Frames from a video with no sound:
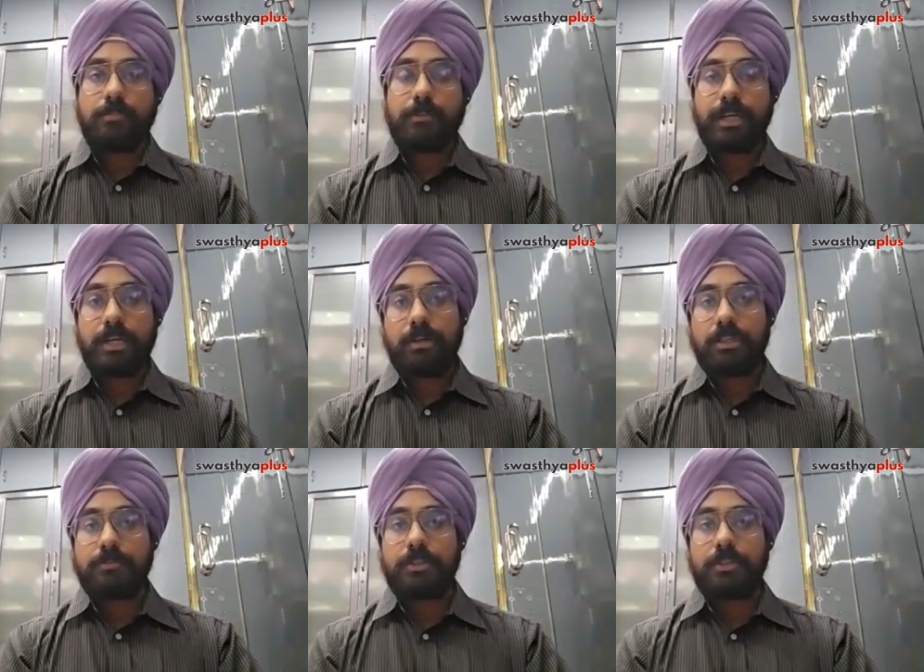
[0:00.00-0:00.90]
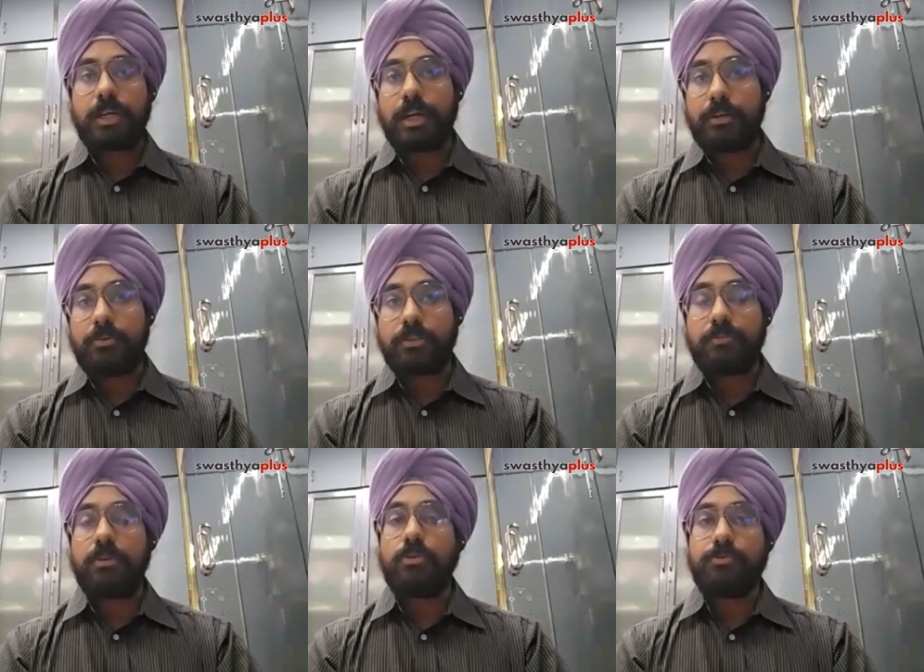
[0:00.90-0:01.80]
uh, pulmonary edema occurs because of the cardiac
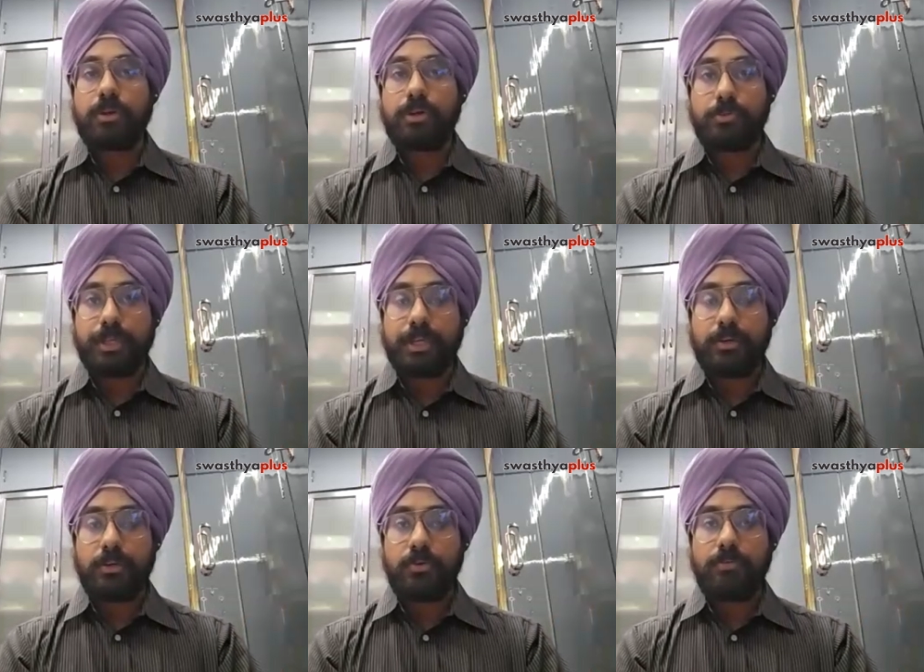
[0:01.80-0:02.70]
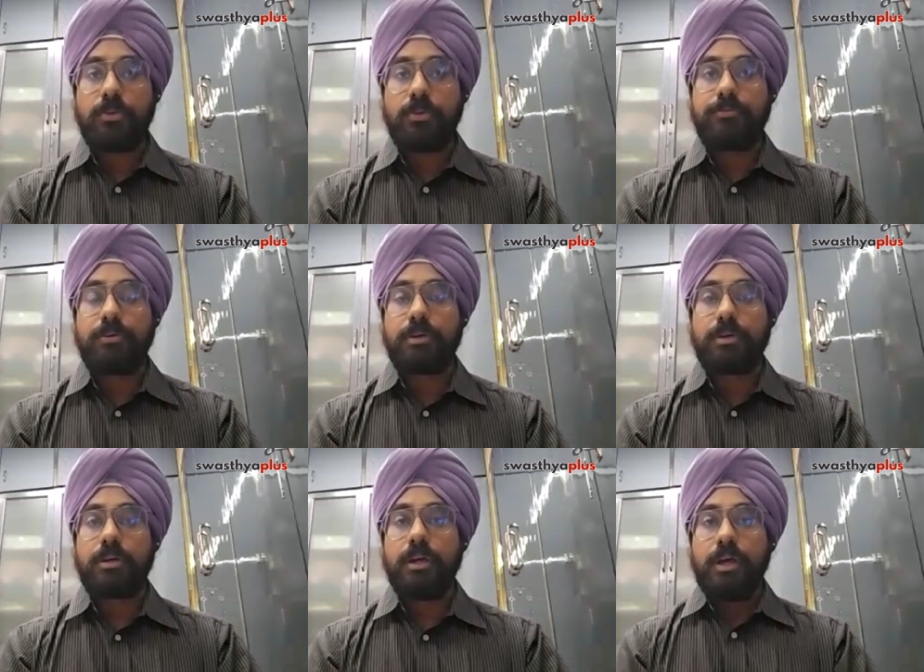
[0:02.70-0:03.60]
causes. We'll go for a two D echo, we'll go for
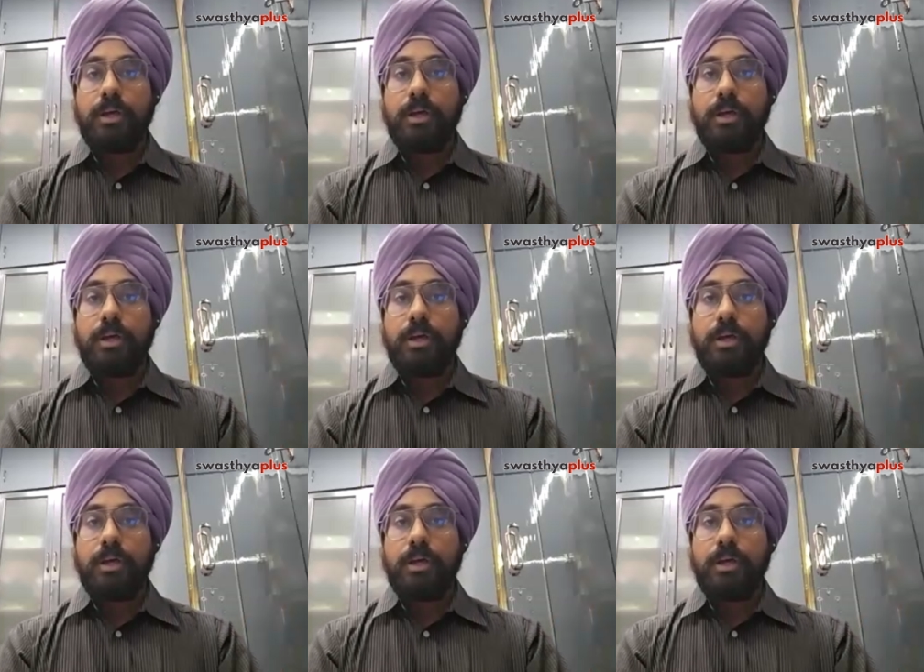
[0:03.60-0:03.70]
a